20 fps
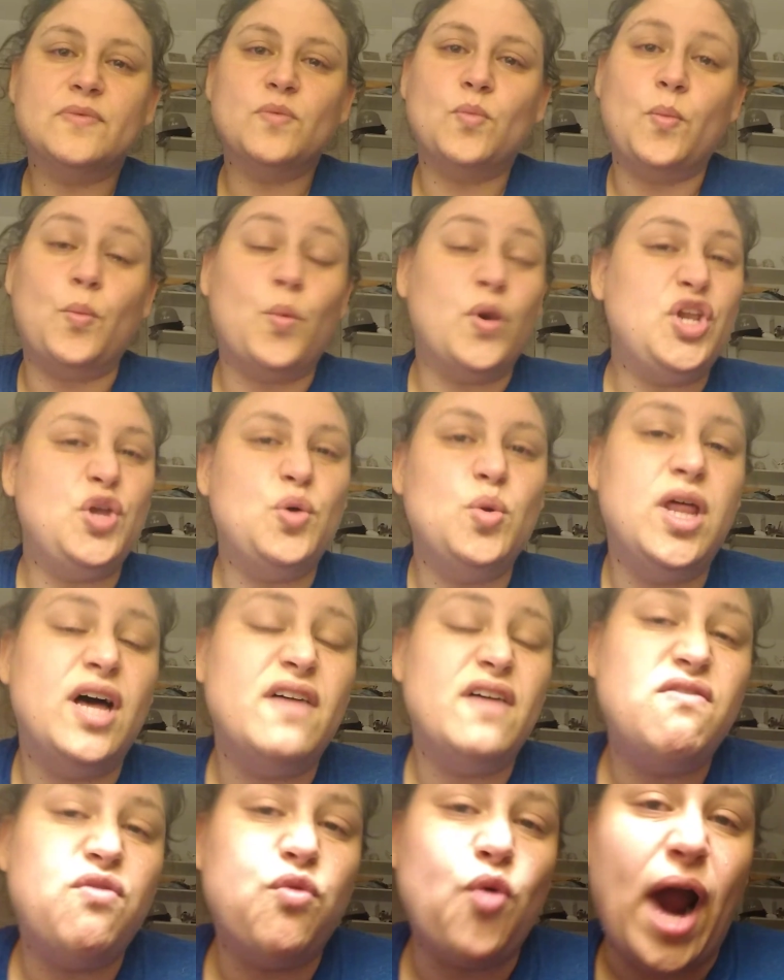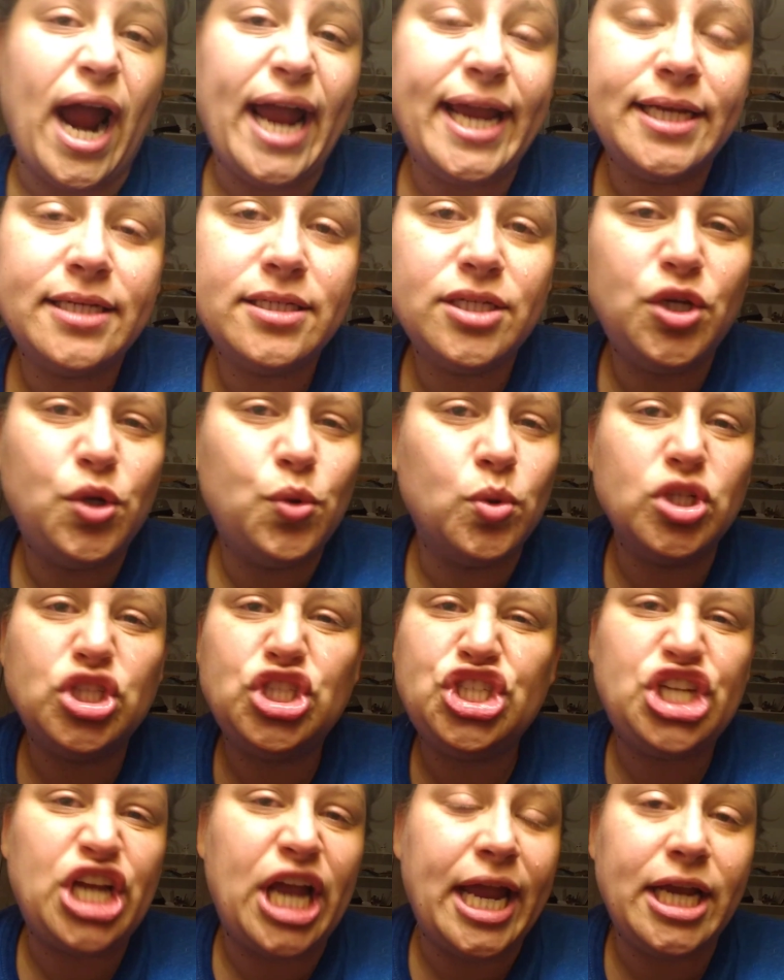And when you love right, you will
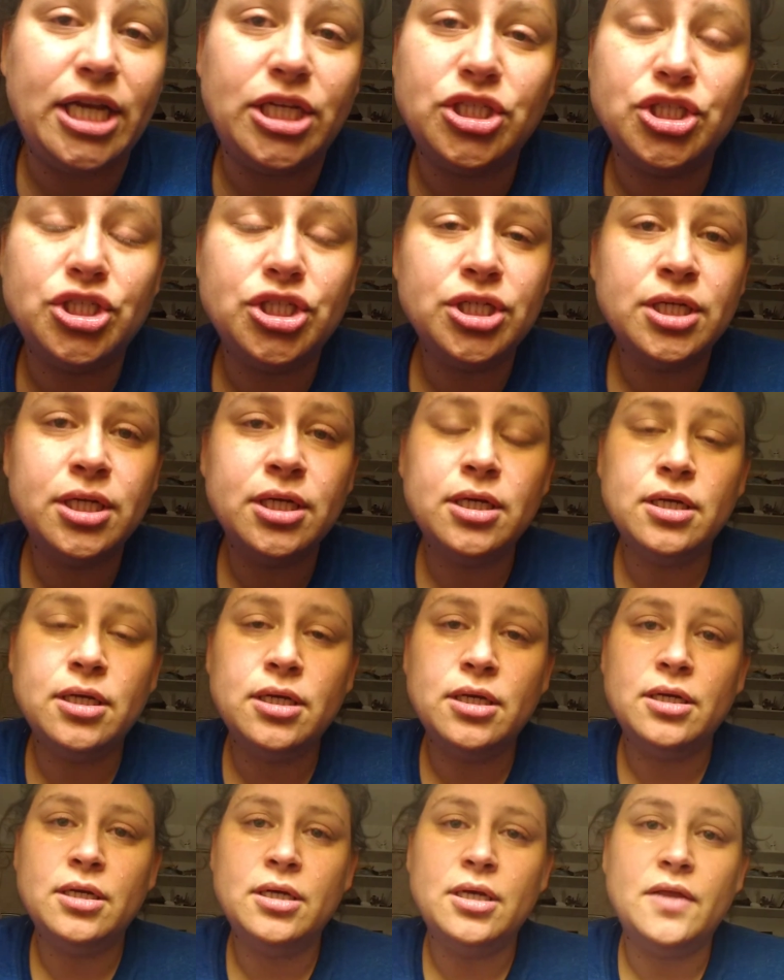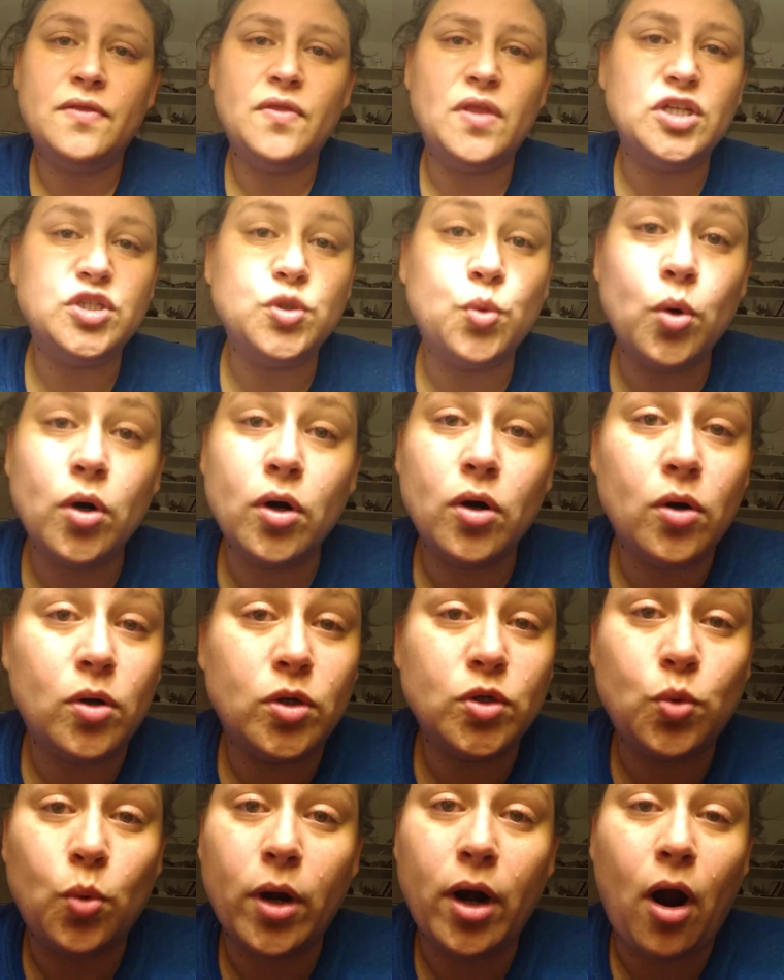change this
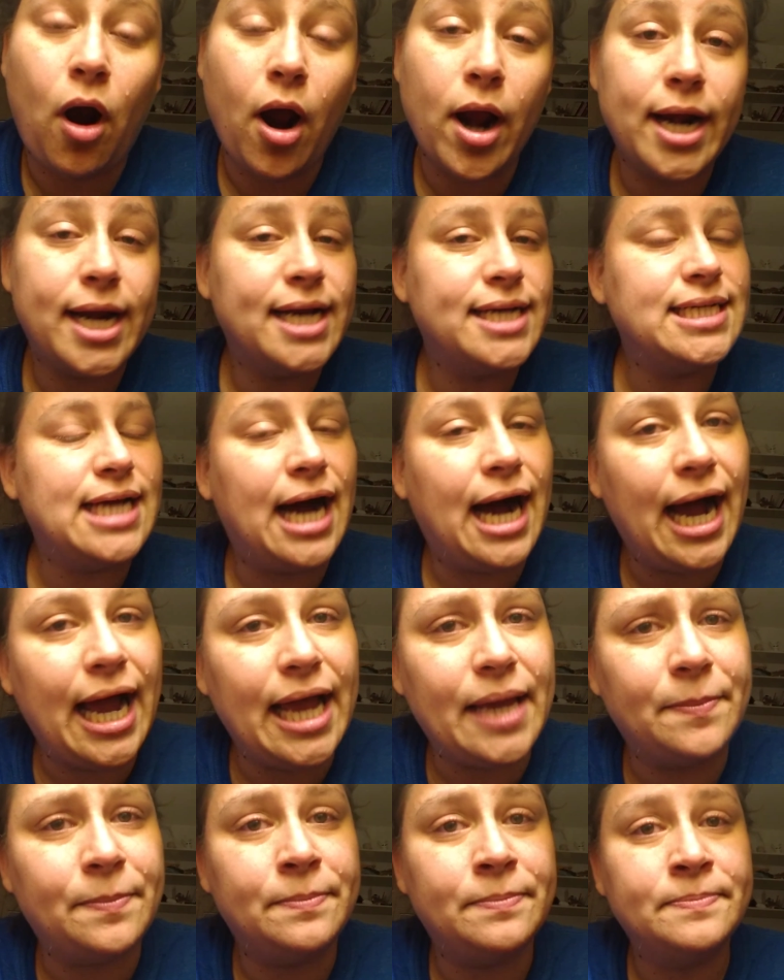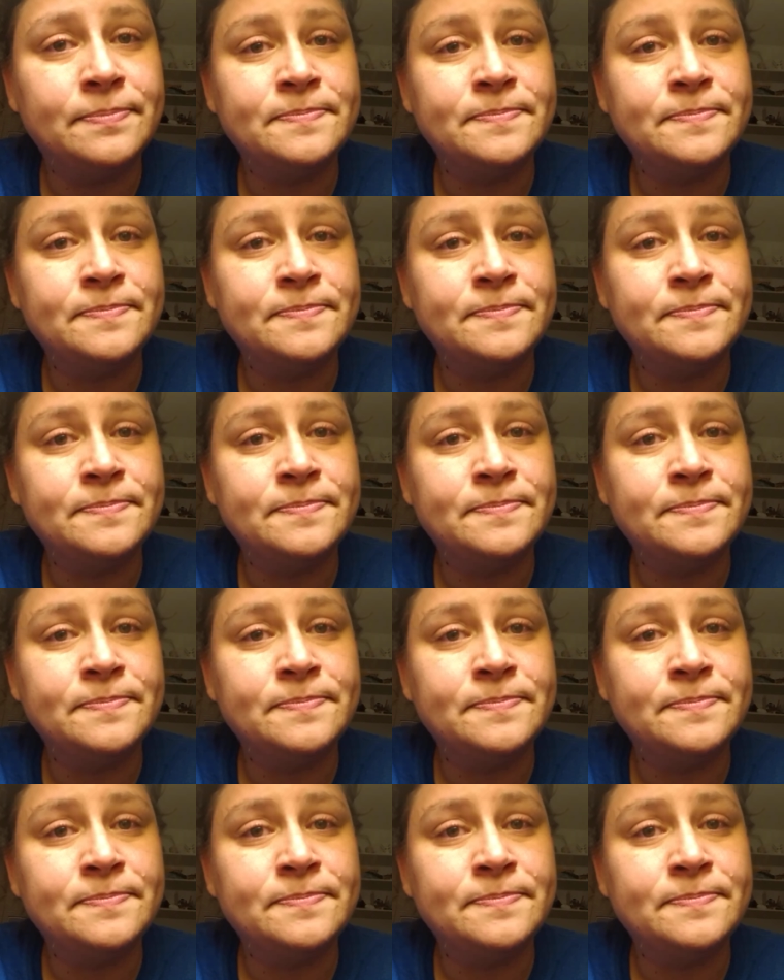world one heart at a time.